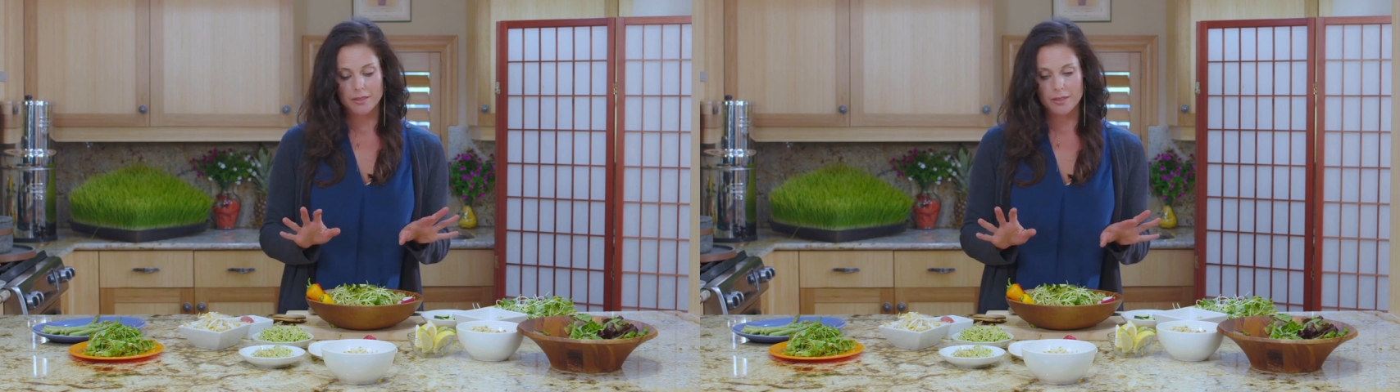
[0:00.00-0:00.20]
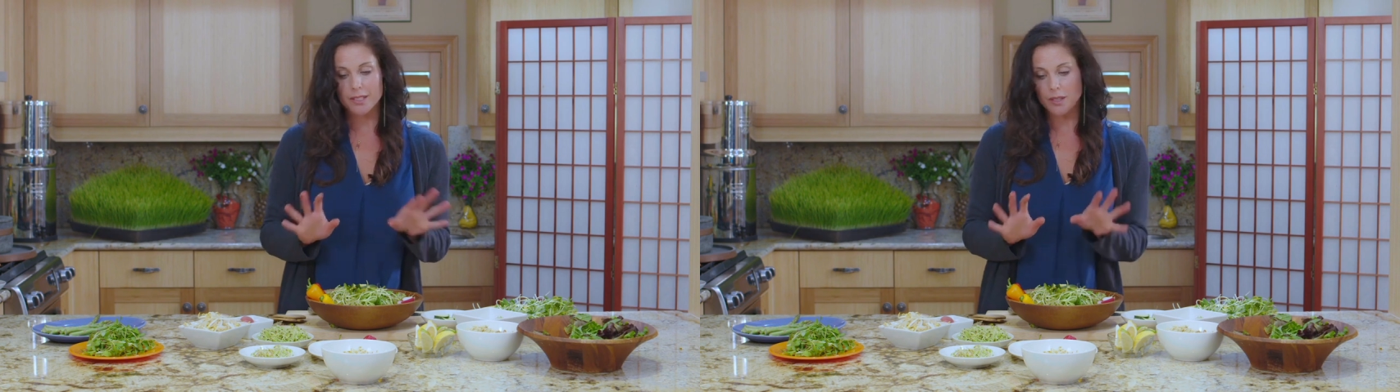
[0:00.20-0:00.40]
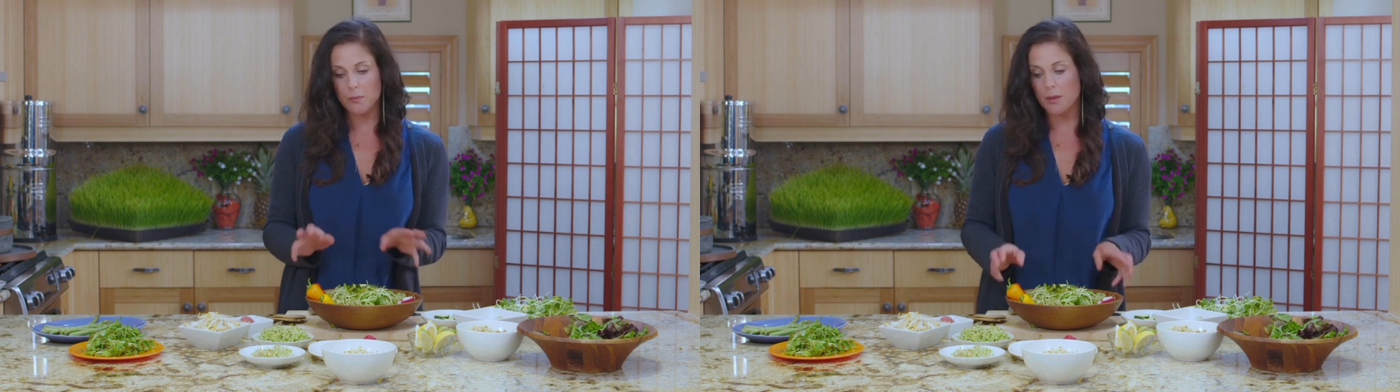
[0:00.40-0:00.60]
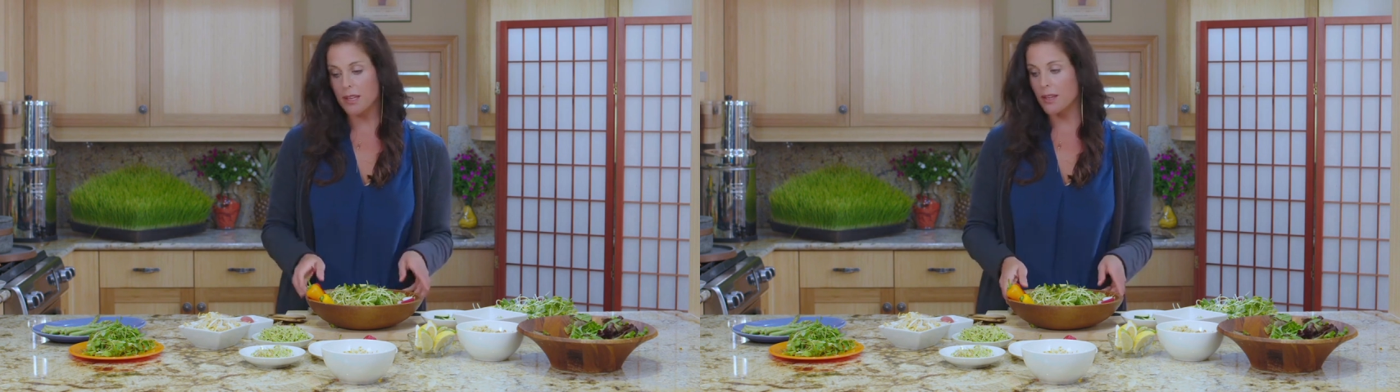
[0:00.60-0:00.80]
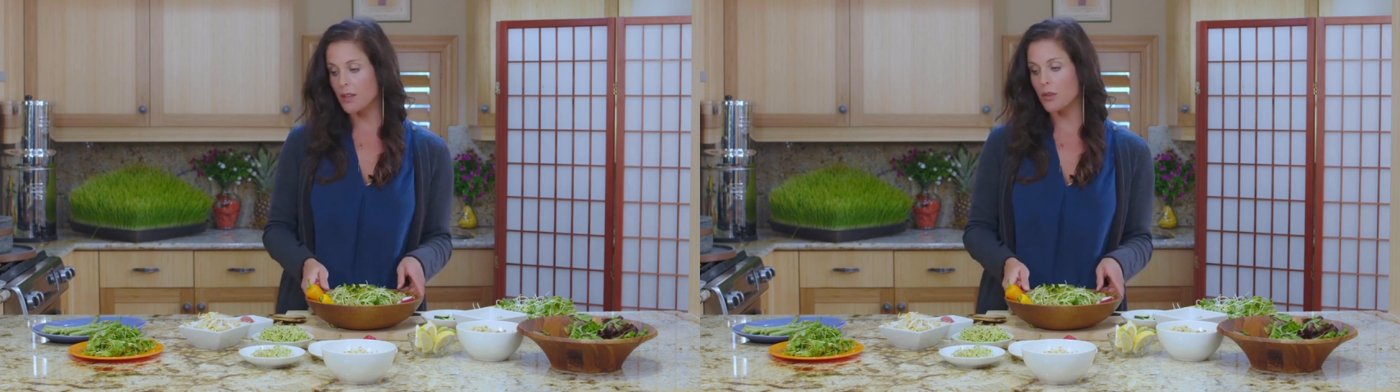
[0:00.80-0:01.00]
This could
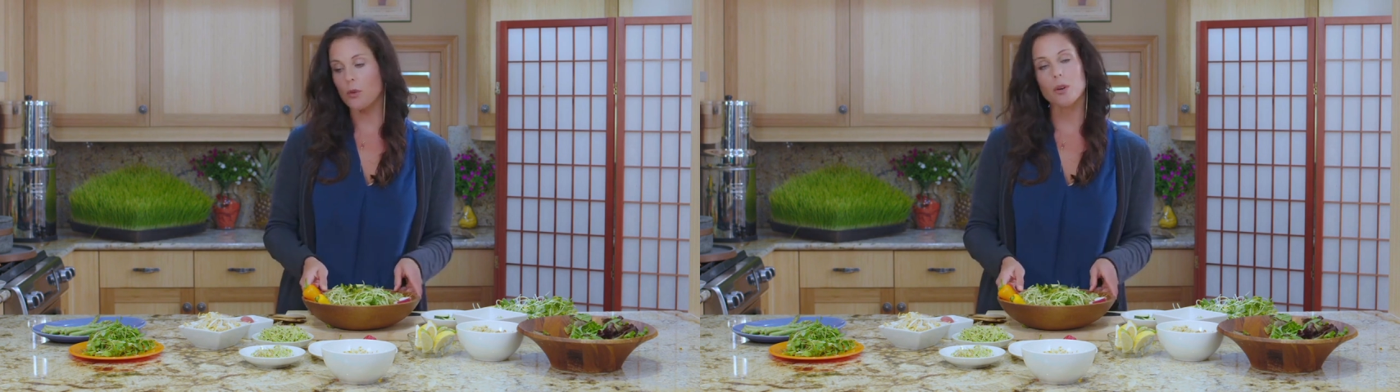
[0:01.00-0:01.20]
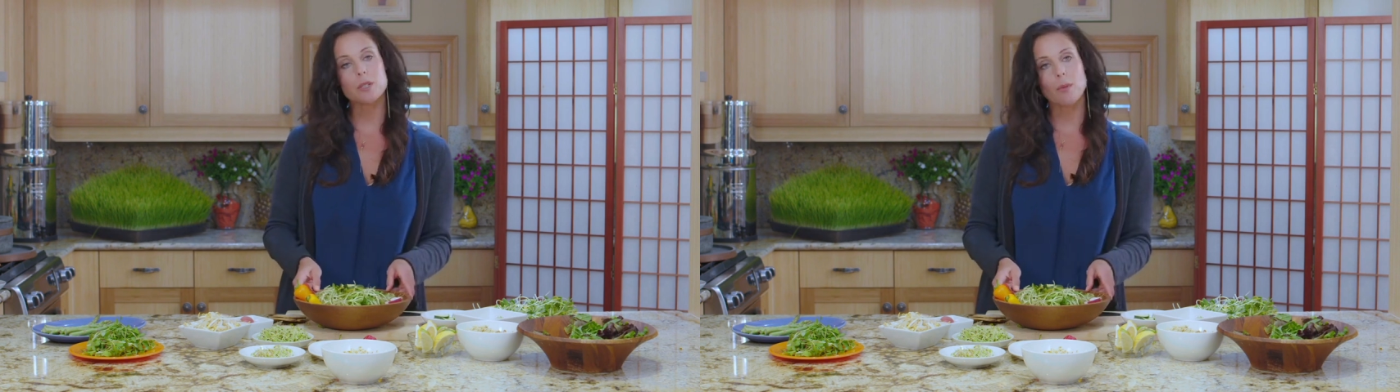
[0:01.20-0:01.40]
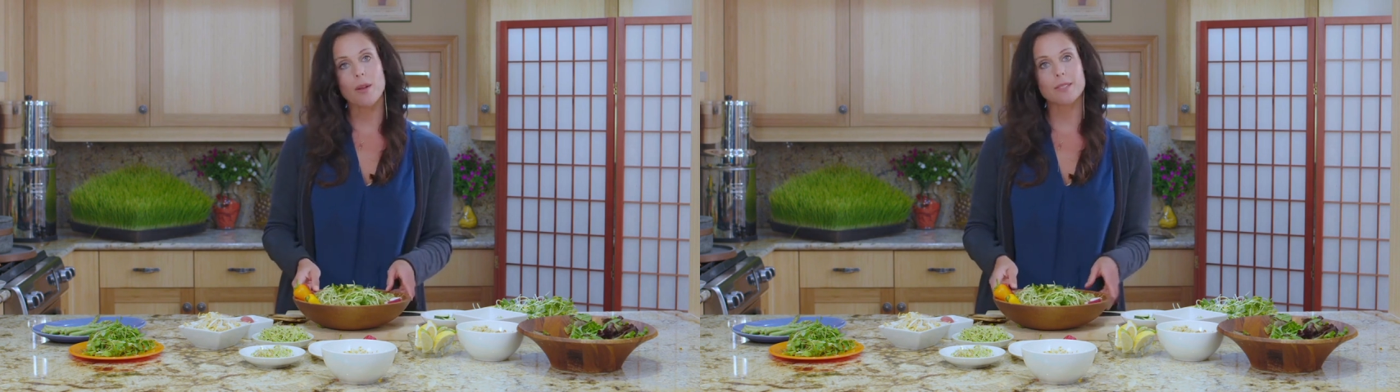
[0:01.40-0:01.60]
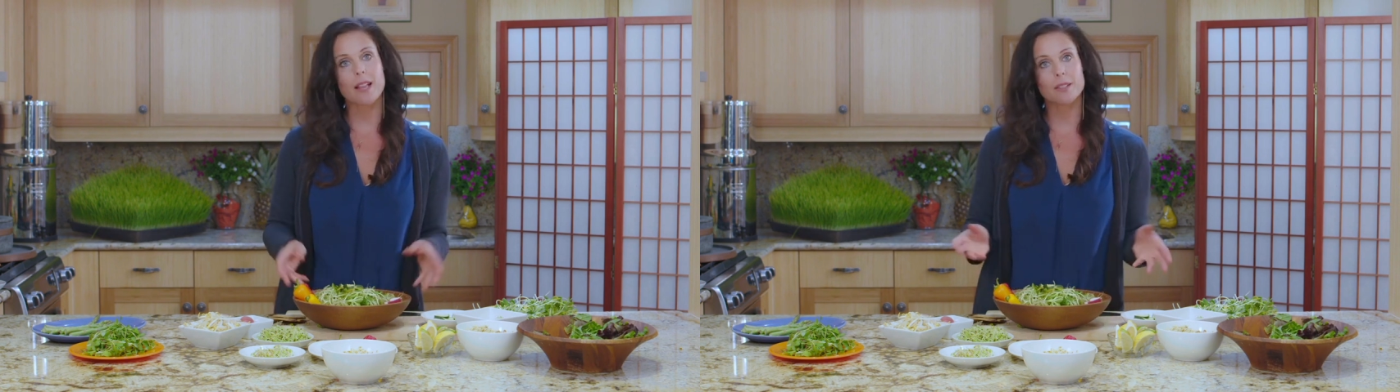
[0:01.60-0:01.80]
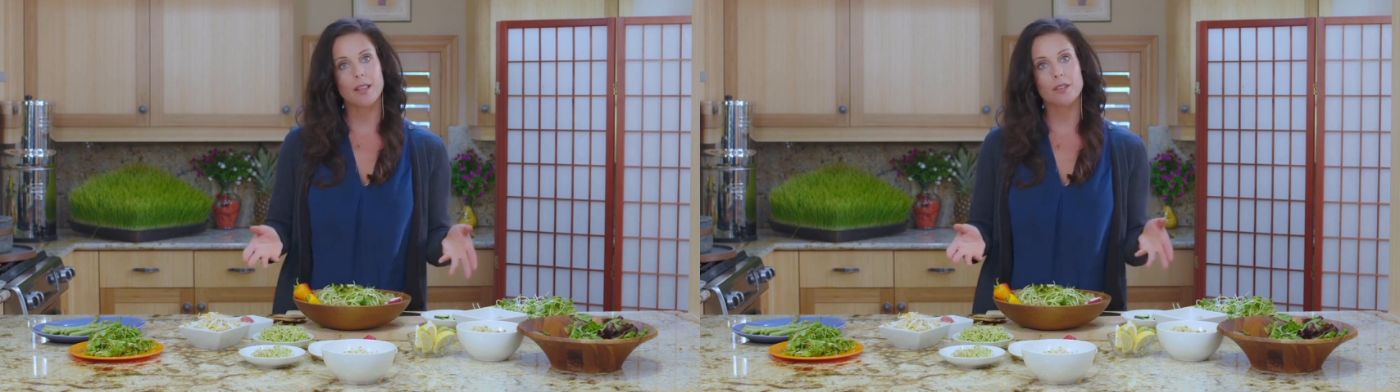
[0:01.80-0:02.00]
be your sprout salad